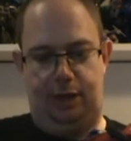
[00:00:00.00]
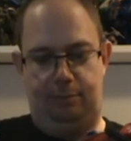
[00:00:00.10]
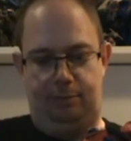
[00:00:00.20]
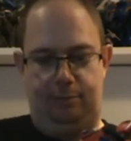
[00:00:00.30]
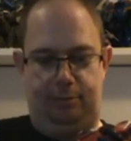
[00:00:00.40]

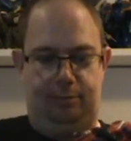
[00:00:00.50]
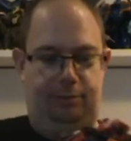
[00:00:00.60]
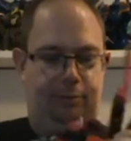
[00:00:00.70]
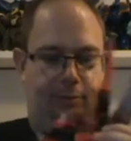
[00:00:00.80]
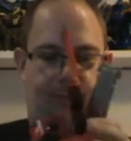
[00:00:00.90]
I'm
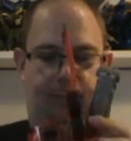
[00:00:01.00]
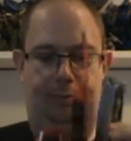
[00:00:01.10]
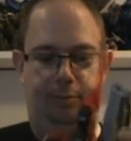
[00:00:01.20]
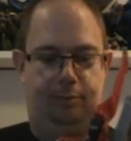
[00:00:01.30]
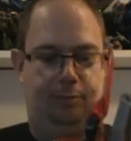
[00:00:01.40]

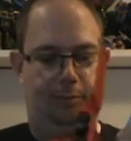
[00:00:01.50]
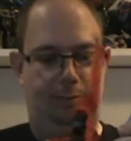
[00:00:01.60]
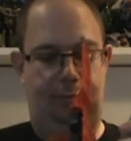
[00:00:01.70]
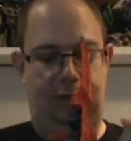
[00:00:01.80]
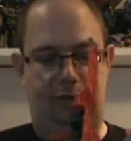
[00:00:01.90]

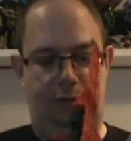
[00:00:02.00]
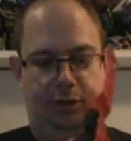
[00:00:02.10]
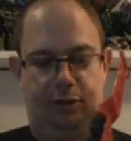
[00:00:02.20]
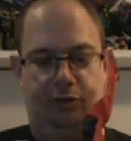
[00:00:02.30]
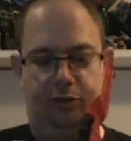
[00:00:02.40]
a bit
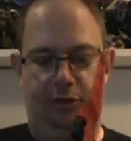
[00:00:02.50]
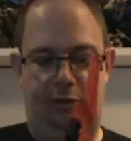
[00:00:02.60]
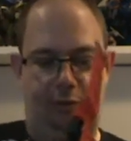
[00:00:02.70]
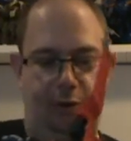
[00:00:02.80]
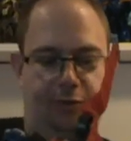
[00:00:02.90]
doing it in
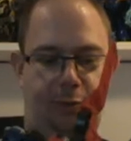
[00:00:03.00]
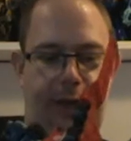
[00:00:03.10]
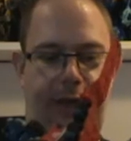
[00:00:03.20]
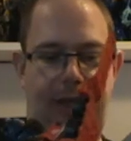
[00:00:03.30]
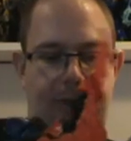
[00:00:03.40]
the rough
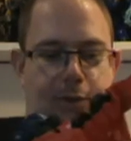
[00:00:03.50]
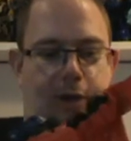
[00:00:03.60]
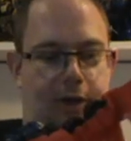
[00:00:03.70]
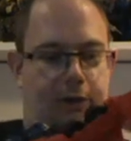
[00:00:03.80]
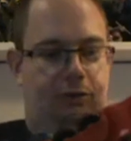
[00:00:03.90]
way,
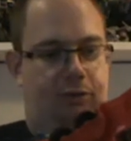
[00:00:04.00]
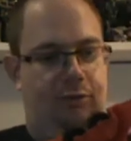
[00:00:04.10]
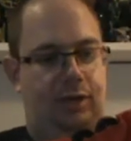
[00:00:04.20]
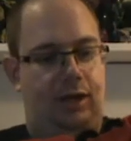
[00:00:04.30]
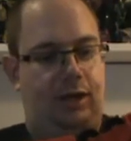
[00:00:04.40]
because
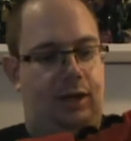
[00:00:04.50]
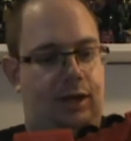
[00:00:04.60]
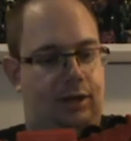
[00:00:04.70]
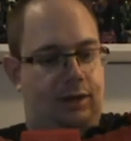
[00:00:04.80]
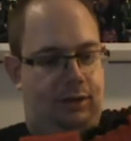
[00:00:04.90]

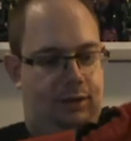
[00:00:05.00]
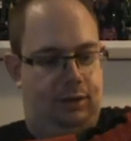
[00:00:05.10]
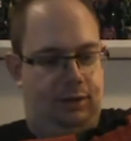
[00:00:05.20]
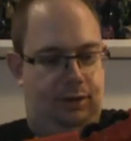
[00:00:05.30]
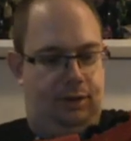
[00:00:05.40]

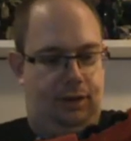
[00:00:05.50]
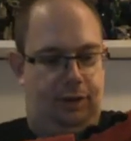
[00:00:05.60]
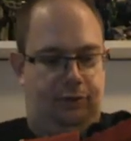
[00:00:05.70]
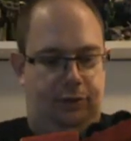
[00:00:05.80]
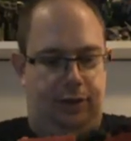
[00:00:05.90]
I
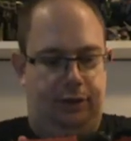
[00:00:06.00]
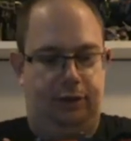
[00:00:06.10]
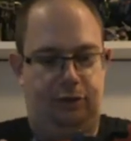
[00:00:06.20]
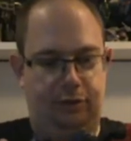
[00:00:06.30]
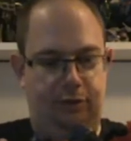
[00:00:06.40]
feel like it.